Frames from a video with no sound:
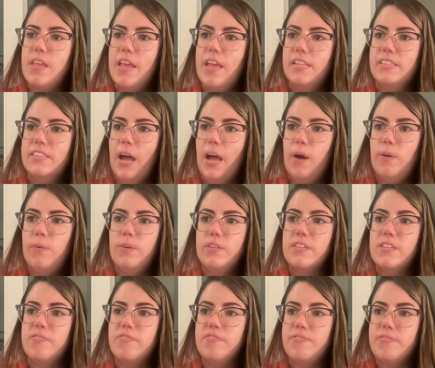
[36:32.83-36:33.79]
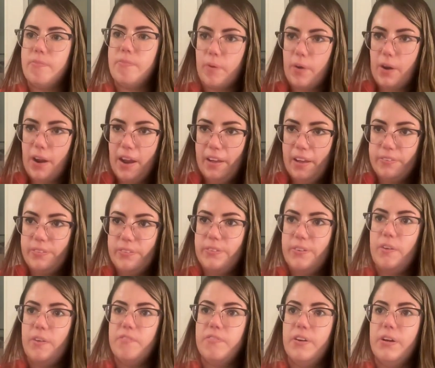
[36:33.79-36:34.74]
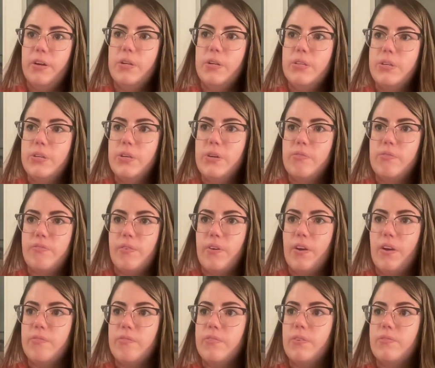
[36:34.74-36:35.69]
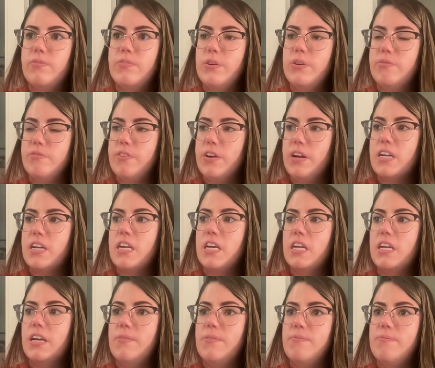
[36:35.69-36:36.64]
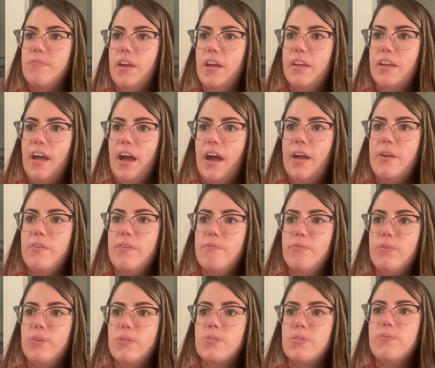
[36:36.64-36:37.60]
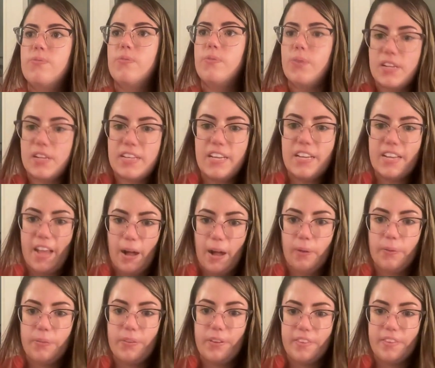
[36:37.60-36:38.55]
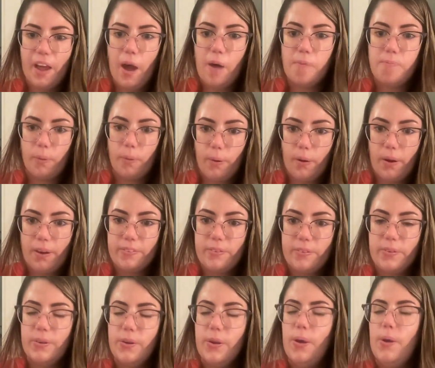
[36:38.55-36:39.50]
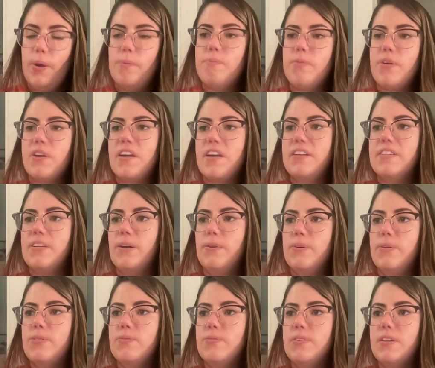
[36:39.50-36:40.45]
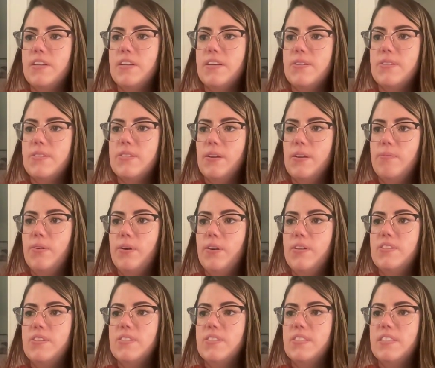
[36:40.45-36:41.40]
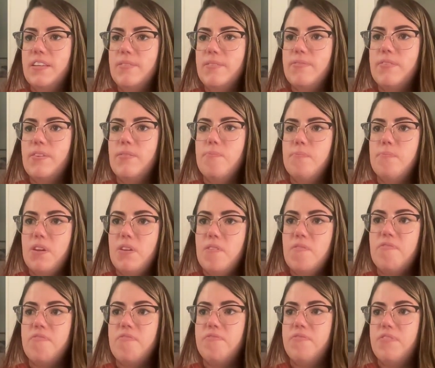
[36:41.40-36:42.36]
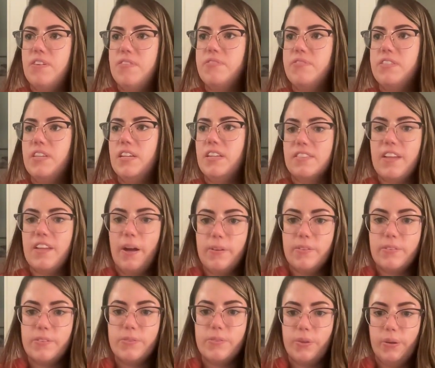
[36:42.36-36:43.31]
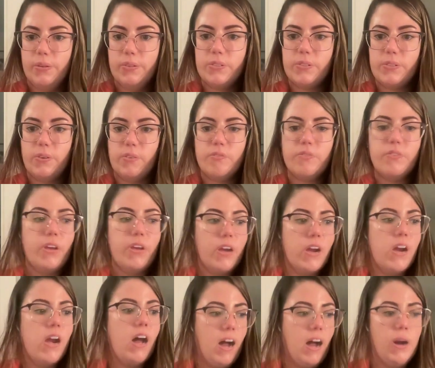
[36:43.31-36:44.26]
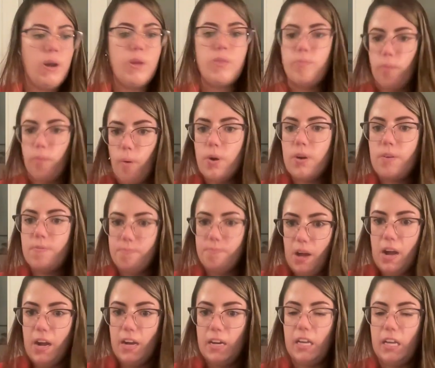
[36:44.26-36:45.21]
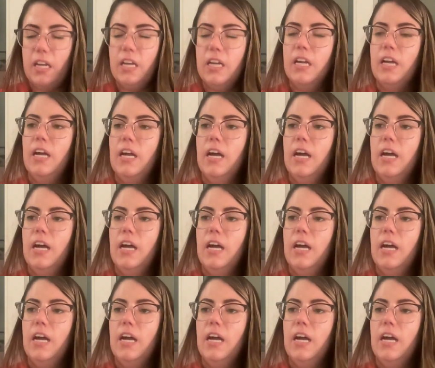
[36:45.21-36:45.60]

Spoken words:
And that was a friend, a very dear friend from UVic, and I was freaking out at that point because I was thinking someone is giving me $15,000 of their hard work money